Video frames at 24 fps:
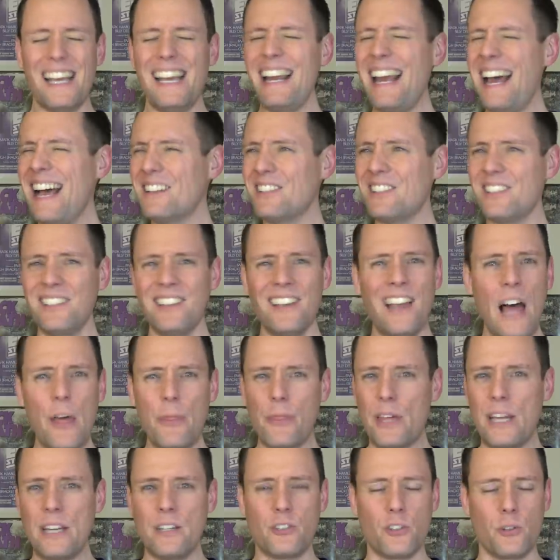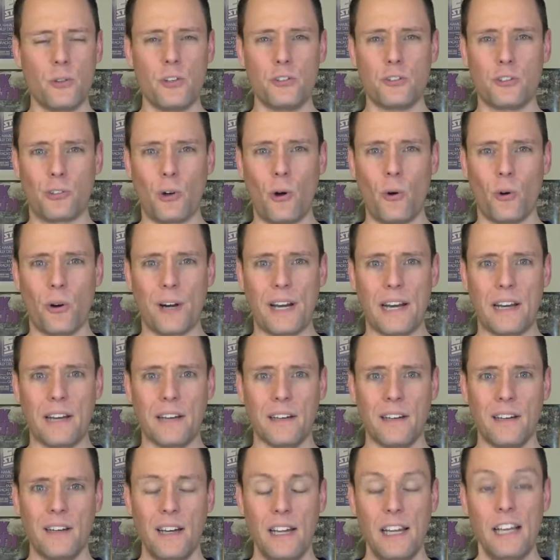It adds nothing to the
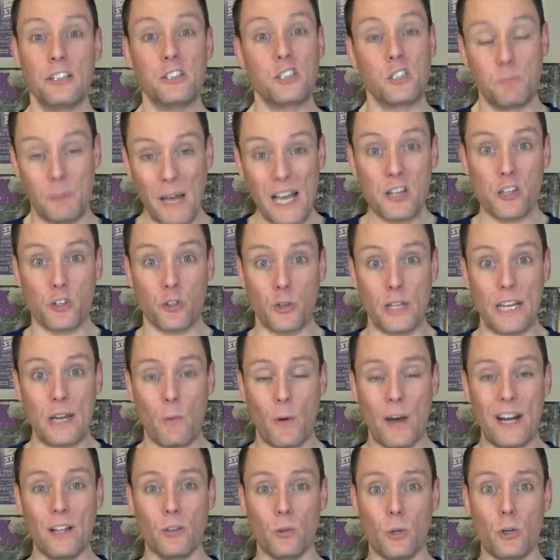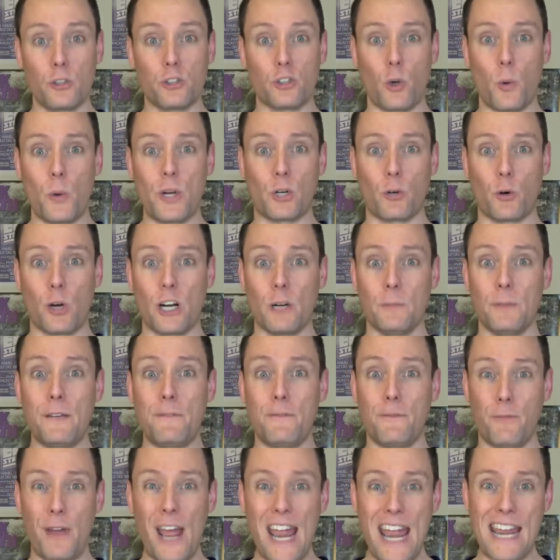story, especially when it looks so incredibly
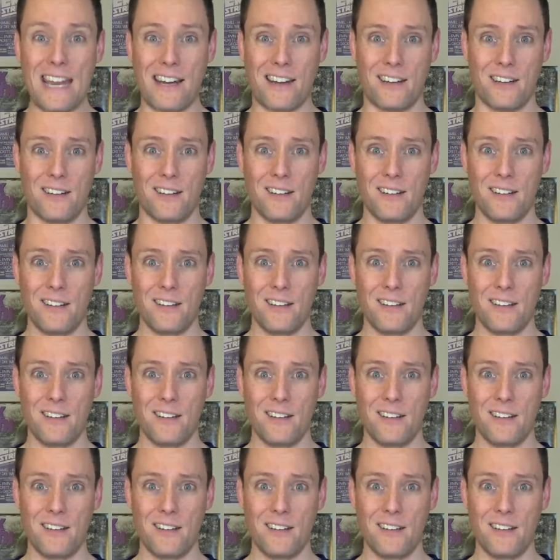fake.